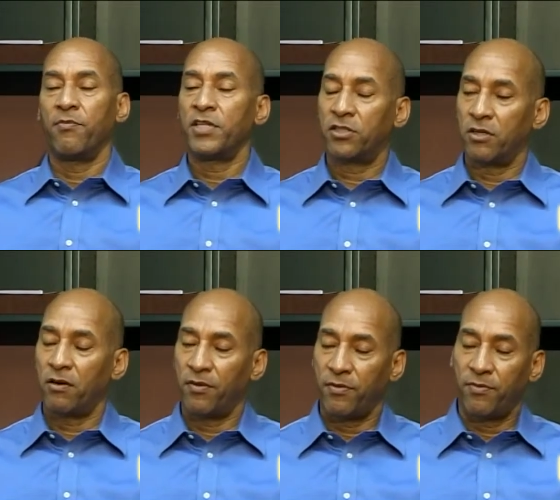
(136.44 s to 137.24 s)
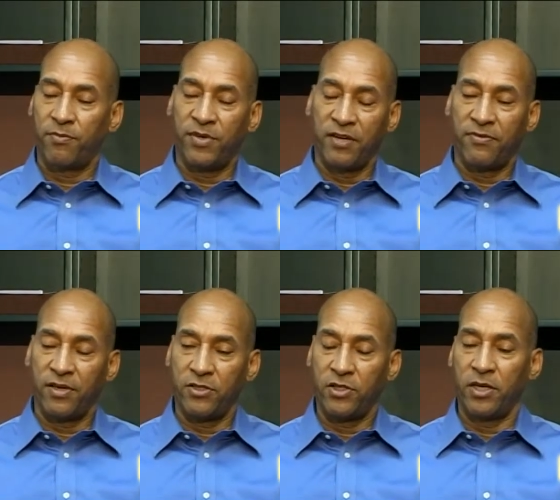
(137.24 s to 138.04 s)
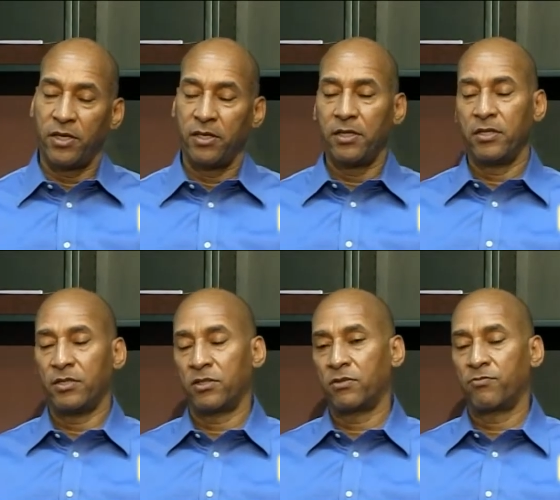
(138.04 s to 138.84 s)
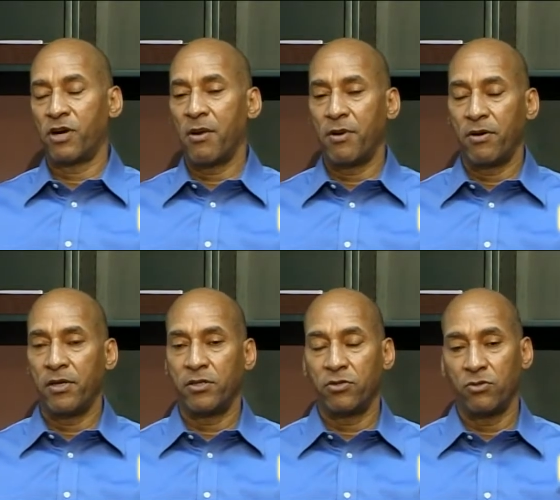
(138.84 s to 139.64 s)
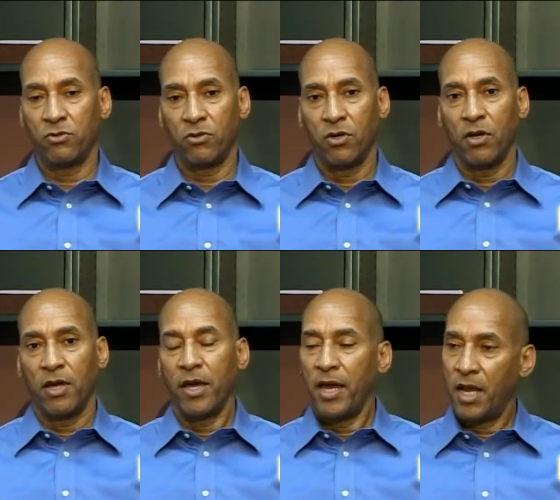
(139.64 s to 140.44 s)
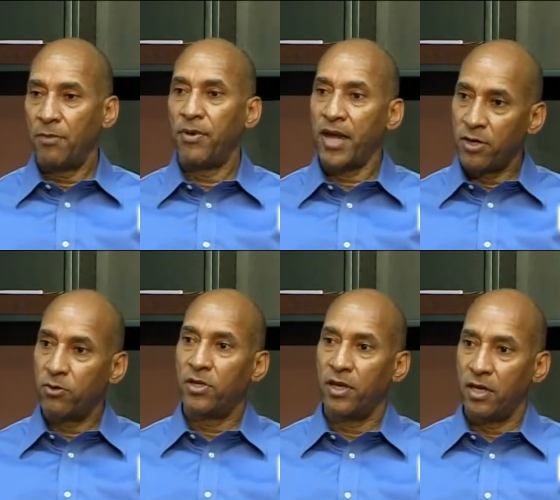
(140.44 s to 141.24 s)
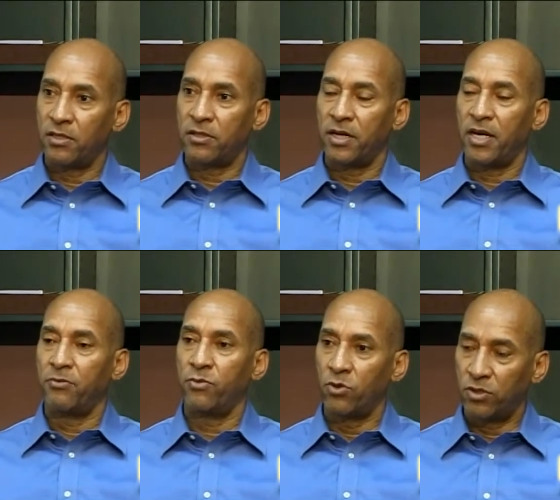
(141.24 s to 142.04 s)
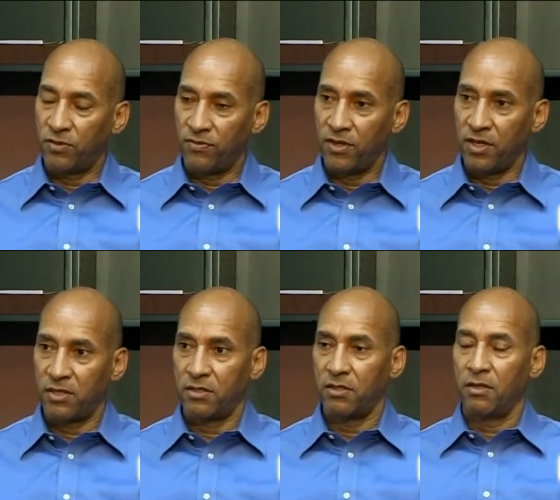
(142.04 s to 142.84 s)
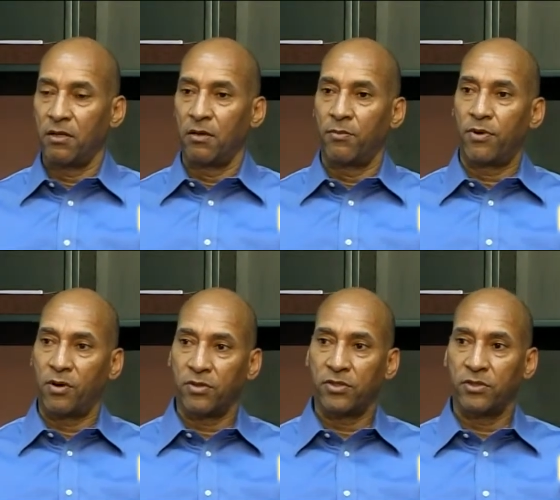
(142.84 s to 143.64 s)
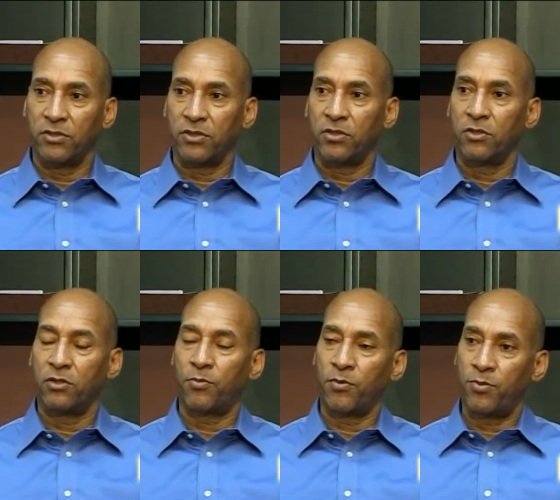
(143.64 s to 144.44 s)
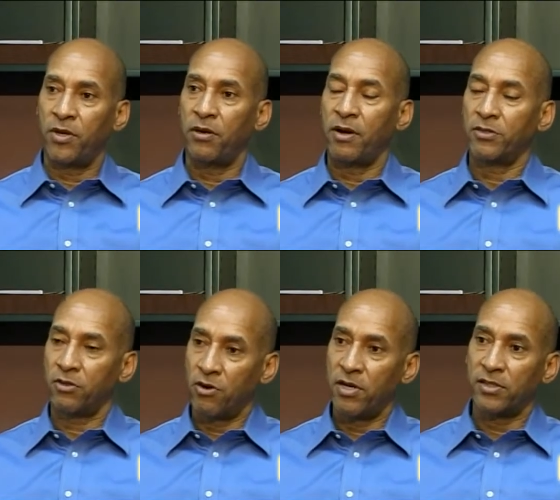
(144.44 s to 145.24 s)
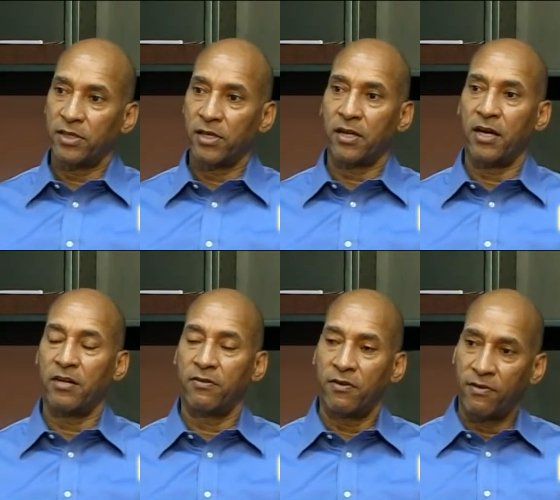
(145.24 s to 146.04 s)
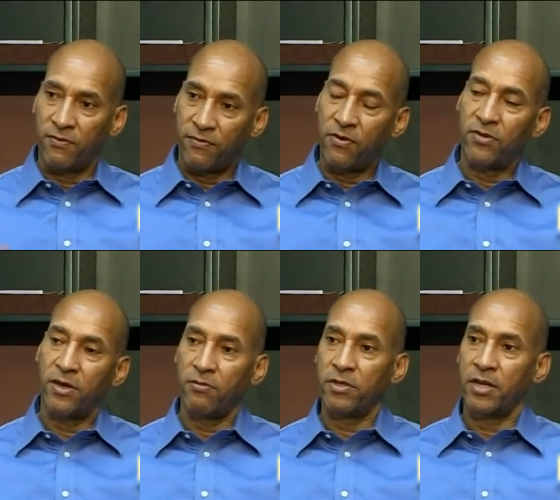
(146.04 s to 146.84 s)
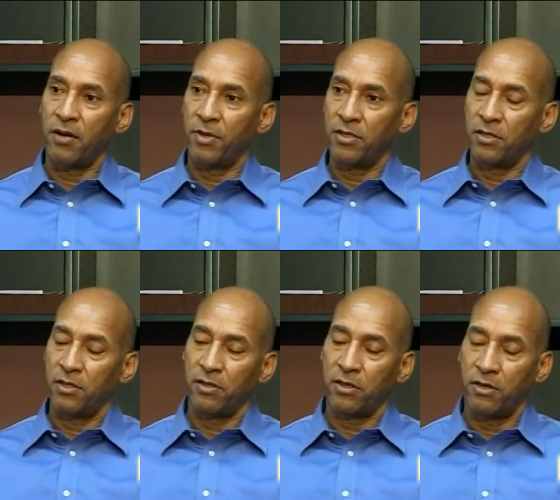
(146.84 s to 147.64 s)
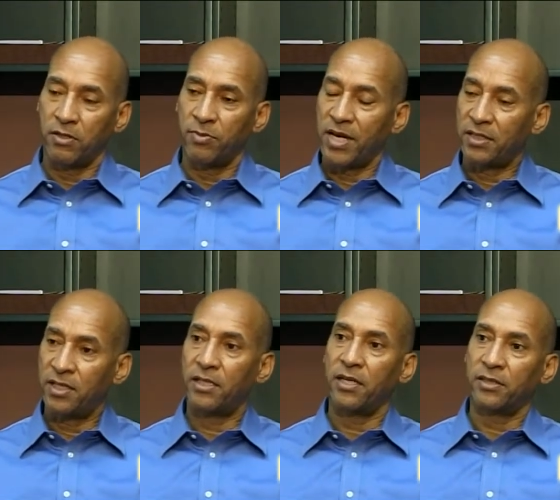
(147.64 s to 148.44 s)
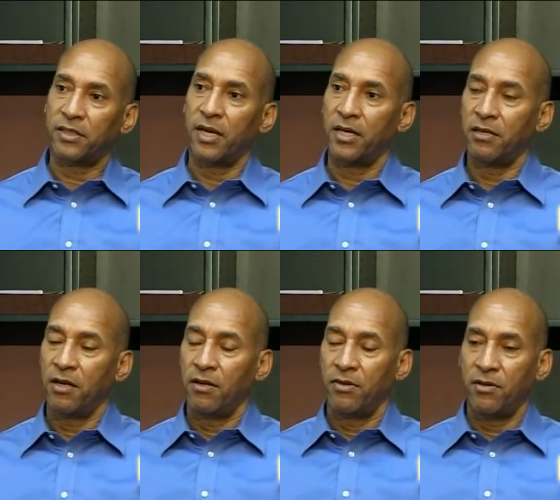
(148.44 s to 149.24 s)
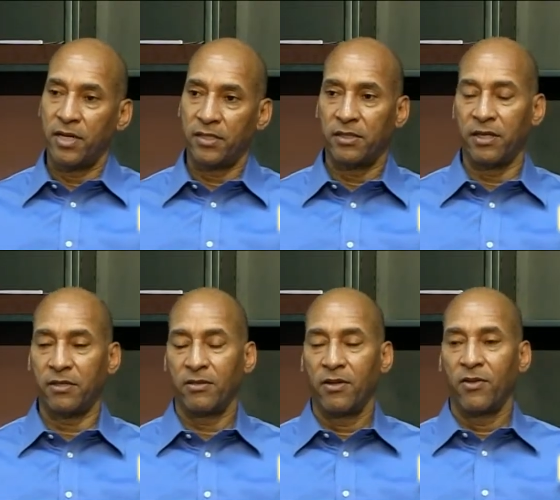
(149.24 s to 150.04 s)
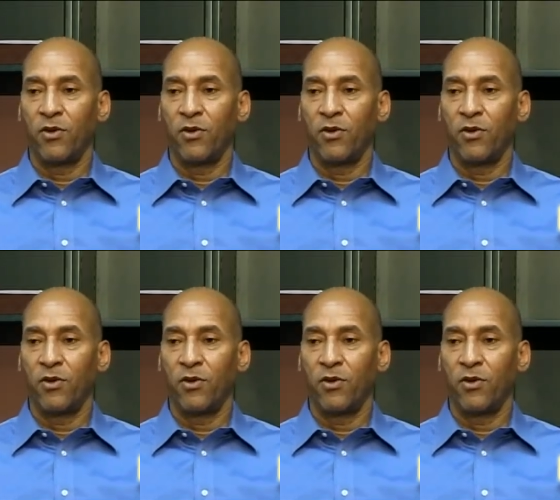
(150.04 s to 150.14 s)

mission of the PFAJ is, primarily to help educate and motivate persons to prepare as early as they can for their retirement years by setting aside their nest egg.